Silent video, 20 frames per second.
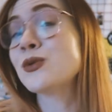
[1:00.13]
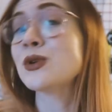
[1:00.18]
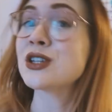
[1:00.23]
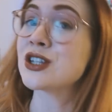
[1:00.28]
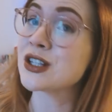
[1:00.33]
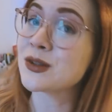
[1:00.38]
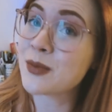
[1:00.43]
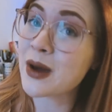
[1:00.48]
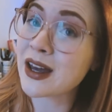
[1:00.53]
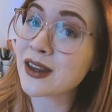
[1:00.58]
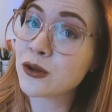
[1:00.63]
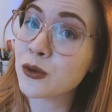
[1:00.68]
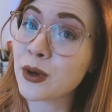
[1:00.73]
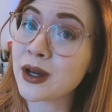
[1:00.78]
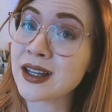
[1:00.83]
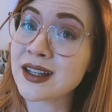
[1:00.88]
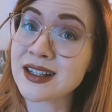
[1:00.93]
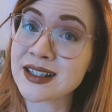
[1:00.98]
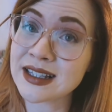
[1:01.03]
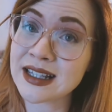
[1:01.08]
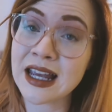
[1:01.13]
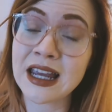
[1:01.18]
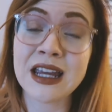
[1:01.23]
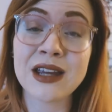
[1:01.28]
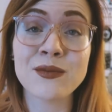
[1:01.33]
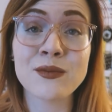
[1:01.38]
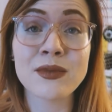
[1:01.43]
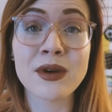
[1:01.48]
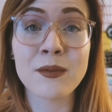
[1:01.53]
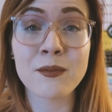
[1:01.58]
which is, by the way, the
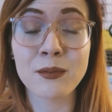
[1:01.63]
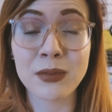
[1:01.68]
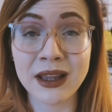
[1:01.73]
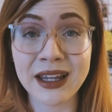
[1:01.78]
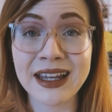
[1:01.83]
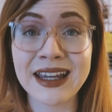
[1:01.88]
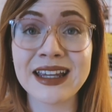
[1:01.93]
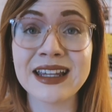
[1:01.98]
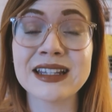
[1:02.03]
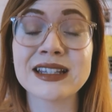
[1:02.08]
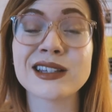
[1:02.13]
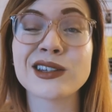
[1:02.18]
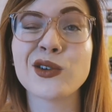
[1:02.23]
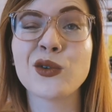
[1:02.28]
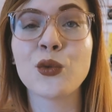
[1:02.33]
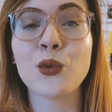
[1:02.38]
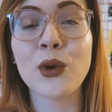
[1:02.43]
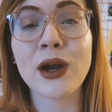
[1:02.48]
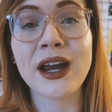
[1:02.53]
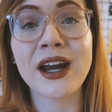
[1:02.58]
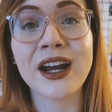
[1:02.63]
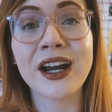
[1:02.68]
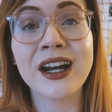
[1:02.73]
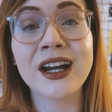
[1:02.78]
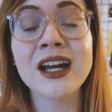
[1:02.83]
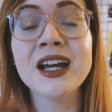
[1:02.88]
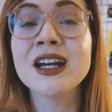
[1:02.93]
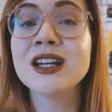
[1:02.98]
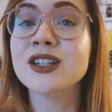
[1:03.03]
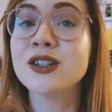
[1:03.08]
same place
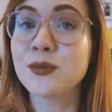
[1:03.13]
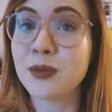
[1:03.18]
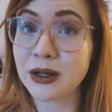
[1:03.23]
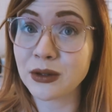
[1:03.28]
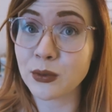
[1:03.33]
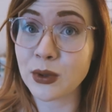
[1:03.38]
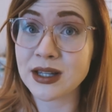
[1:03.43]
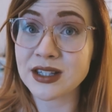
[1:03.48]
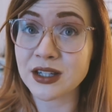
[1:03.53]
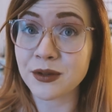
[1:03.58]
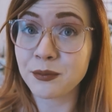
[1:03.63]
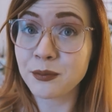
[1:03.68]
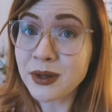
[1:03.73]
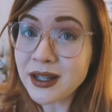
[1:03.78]
where the Budweiser